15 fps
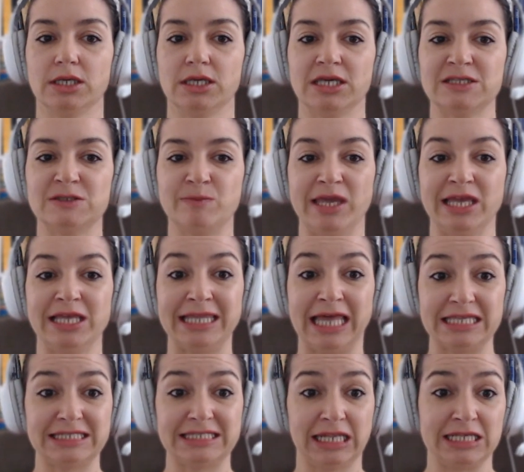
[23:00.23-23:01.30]
is being
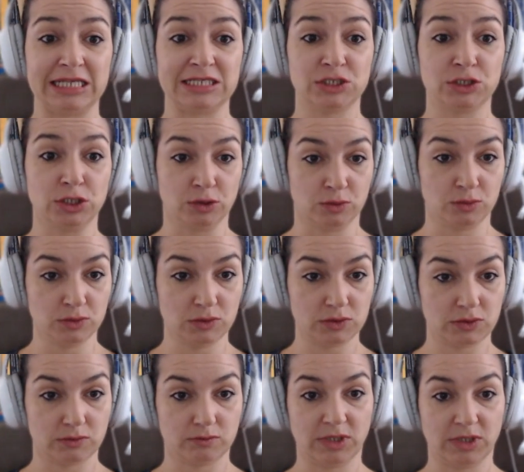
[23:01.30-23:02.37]
less and less
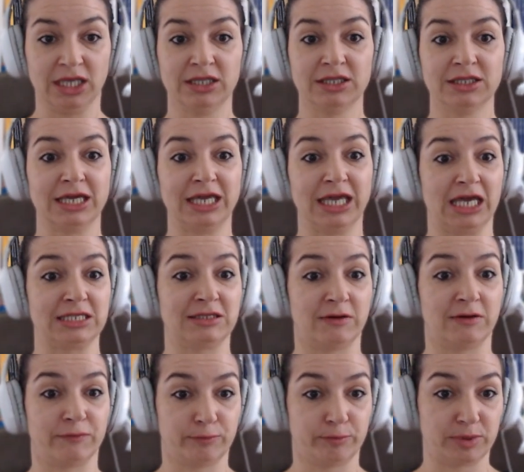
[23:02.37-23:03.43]
used in the case
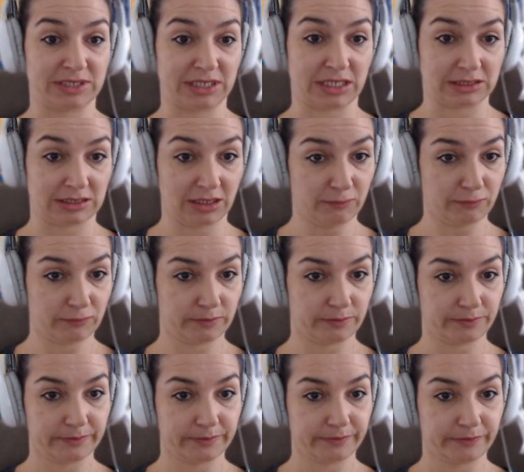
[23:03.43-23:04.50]
of possessive
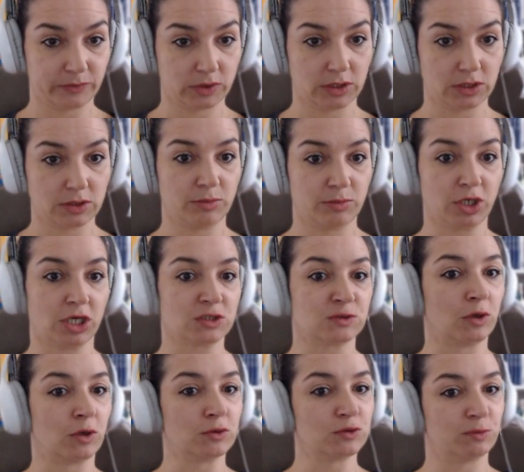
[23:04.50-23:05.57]
because
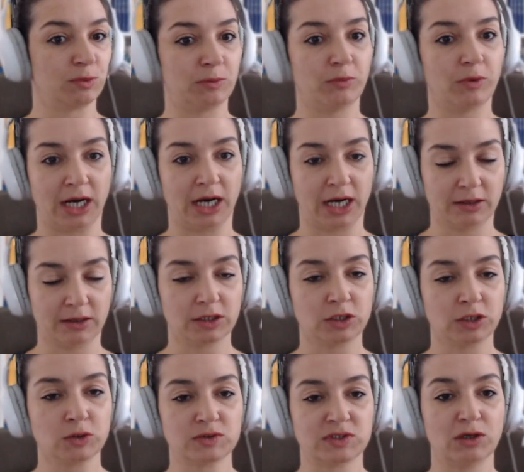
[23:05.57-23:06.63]
most people are
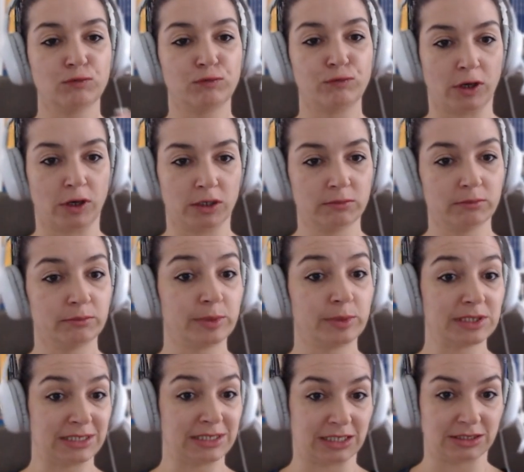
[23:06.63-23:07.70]
using von
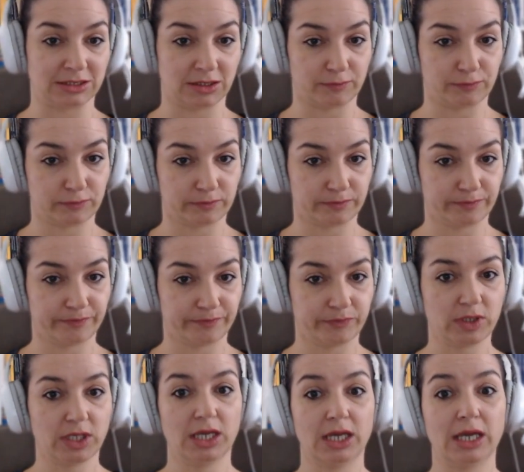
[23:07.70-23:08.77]
plus dative.
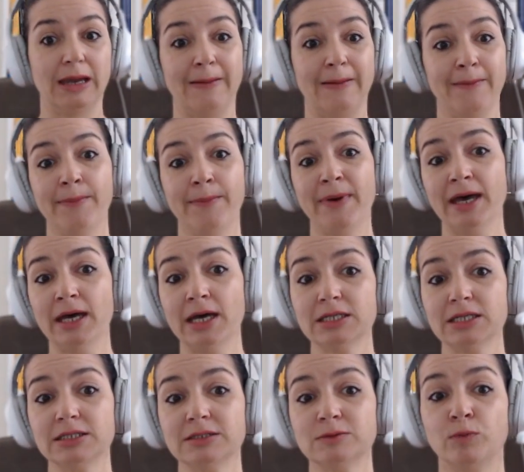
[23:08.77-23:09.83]

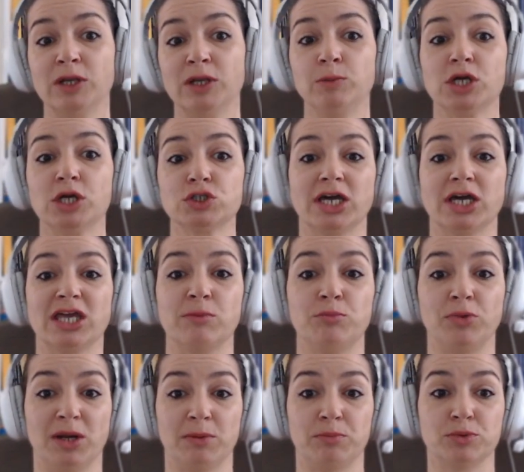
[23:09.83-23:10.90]
But when we are talking
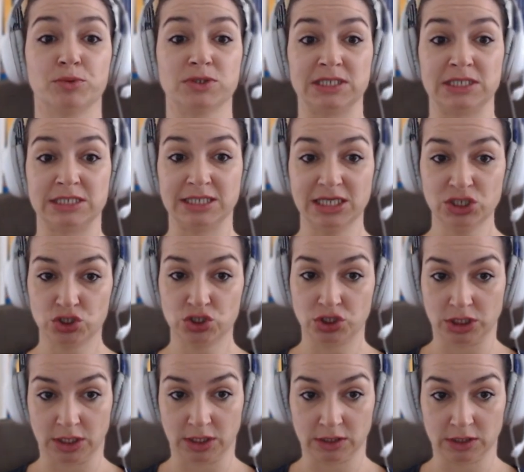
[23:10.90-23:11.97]

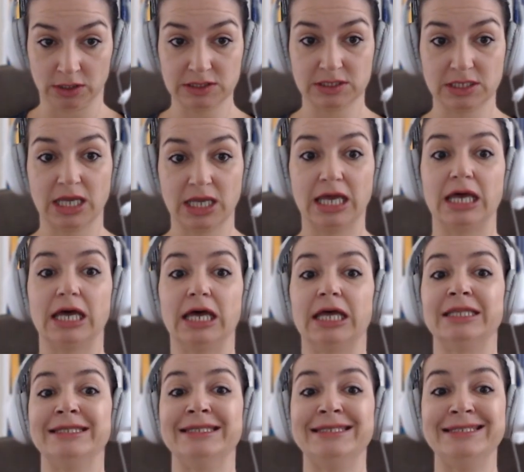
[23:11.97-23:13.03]
prepositions,
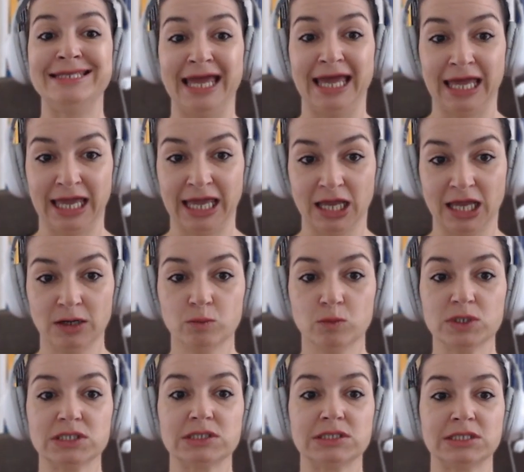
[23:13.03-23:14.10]
then
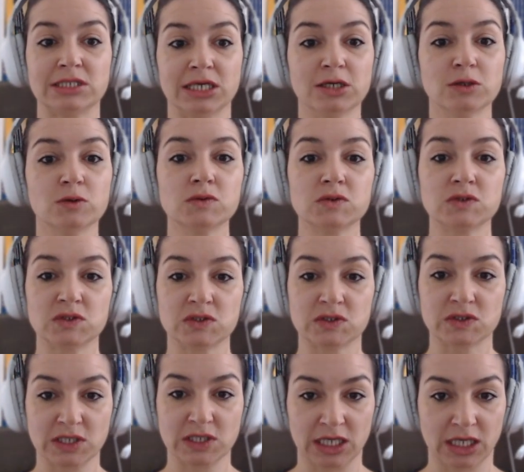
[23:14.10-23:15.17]
we still
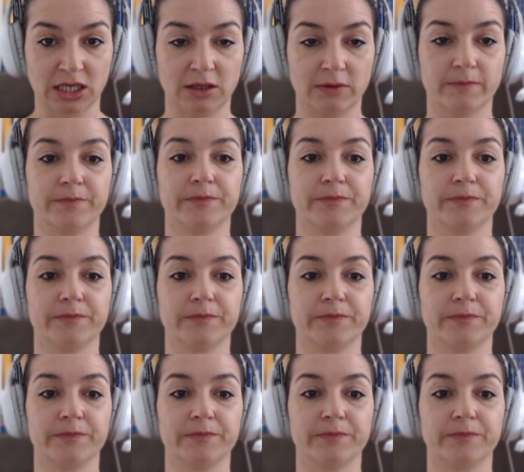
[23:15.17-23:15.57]
see